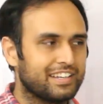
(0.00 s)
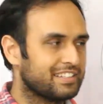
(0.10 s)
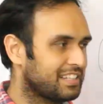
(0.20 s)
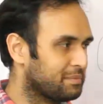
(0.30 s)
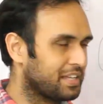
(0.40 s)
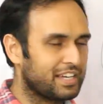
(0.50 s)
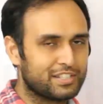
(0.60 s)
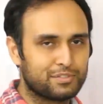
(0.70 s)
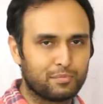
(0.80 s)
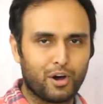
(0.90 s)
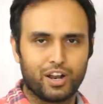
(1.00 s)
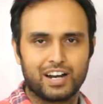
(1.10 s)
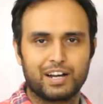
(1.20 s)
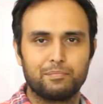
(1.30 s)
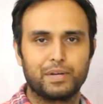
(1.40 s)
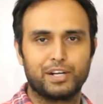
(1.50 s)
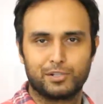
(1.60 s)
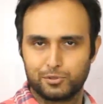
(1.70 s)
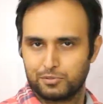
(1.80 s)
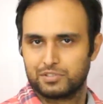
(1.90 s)
something is small
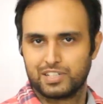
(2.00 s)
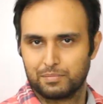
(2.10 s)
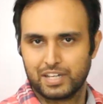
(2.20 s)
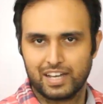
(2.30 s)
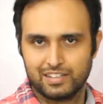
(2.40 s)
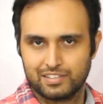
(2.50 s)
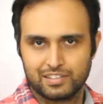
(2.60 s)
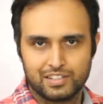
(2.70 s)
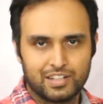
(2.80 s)
compared to something else.